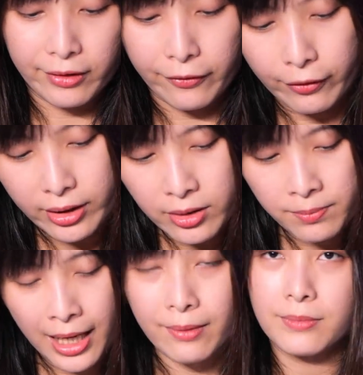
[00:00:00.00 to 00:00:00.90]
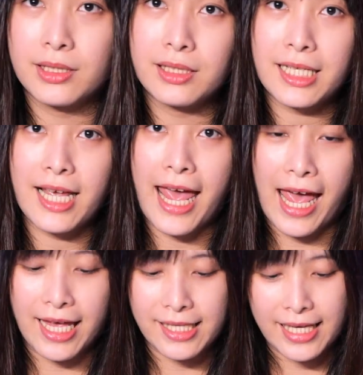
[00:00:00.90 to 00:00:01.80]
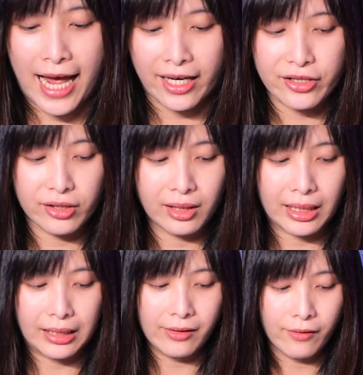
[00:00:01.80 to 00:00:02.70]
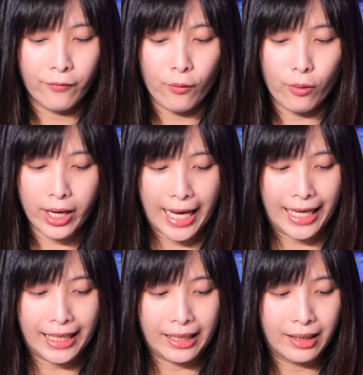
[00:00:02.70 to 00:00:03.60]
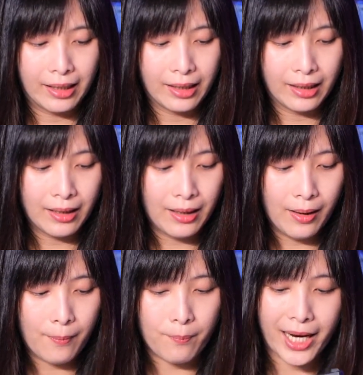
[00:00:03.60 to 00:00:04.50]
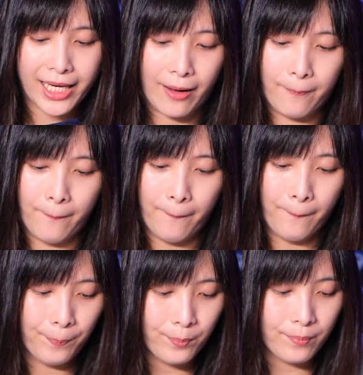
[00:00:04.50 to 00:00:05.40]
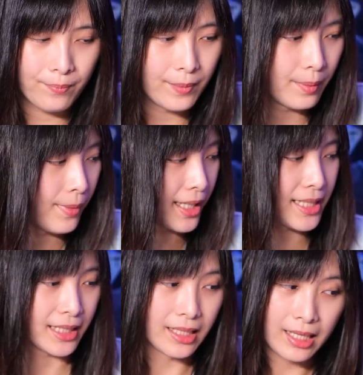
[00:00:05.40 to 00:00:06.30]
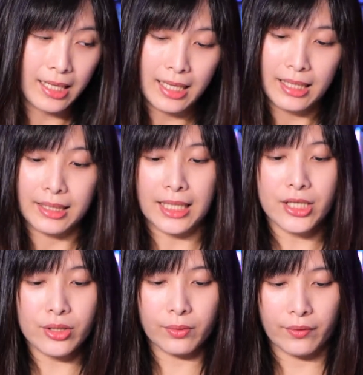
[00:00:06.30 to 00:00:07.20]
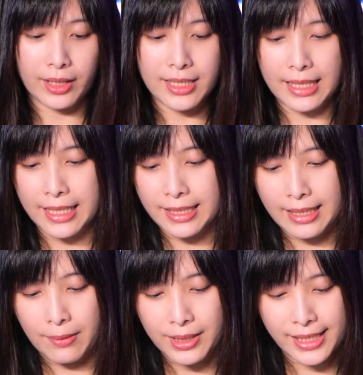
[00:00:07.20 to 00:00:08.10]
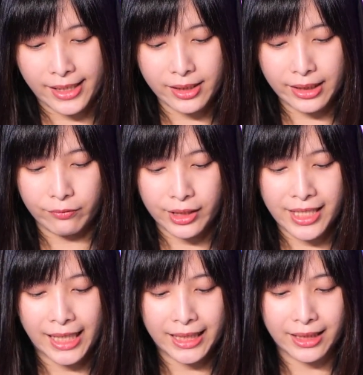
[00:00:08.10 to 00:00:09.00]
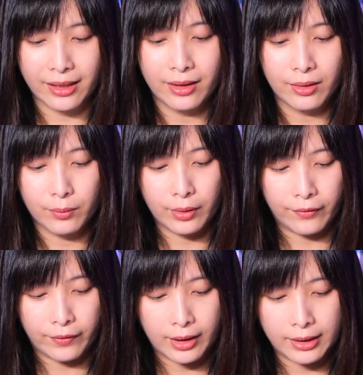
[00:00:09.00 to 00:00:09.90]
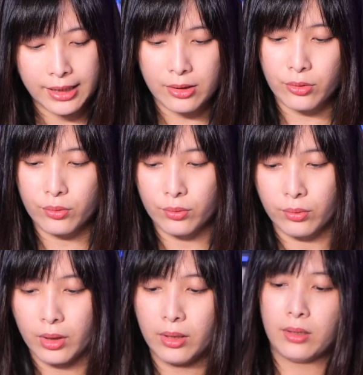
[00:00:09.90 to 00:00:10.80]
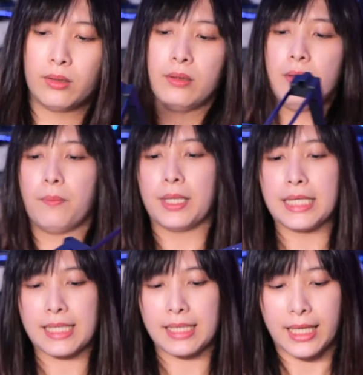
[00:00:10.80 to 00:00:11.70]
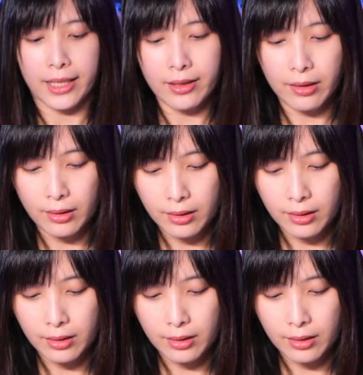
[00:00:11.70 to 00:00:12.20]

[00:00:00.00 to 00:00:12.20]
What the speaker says: the front compartment is actually for a backup magazine. The issue with this is it's actually retained with these two pieces here